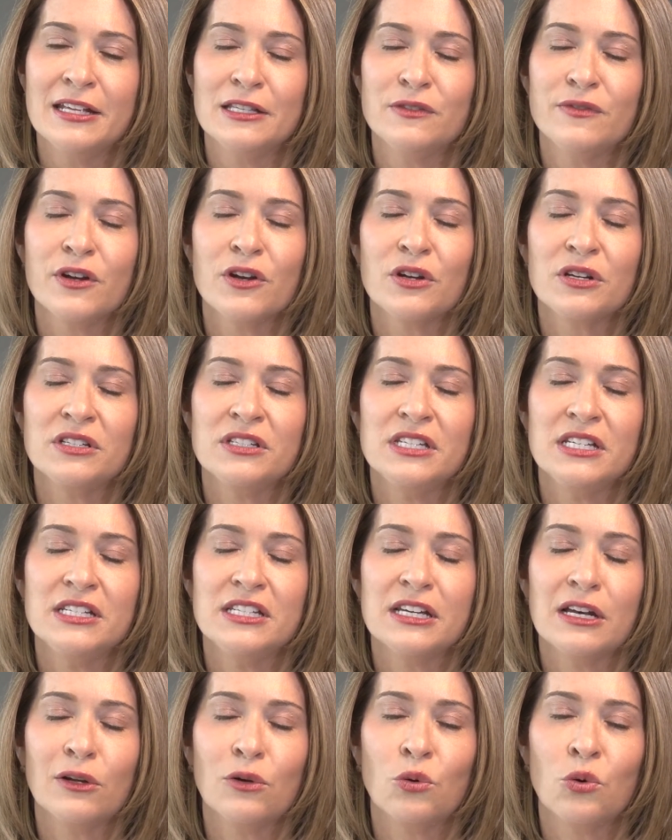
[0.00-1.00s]
it's very
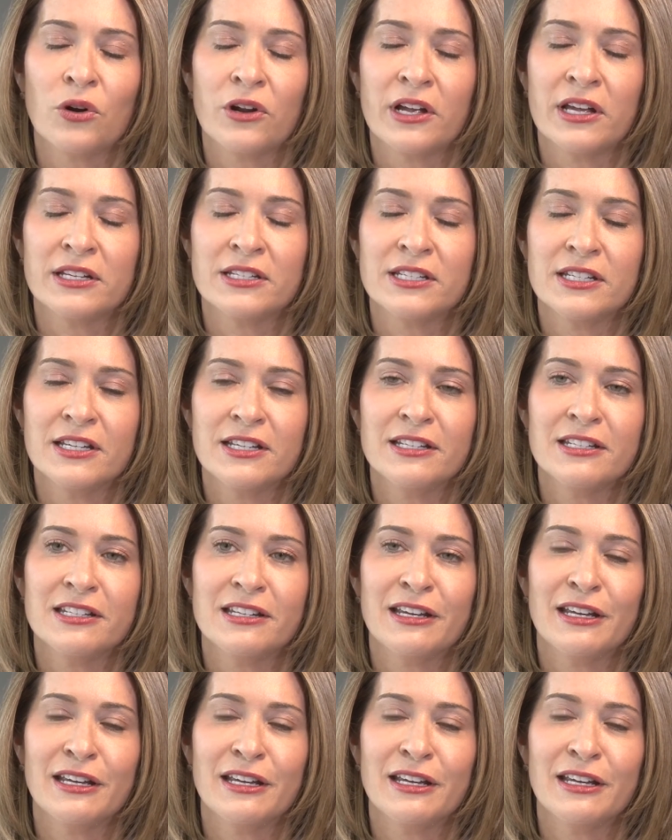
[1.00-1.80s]
detail oriented,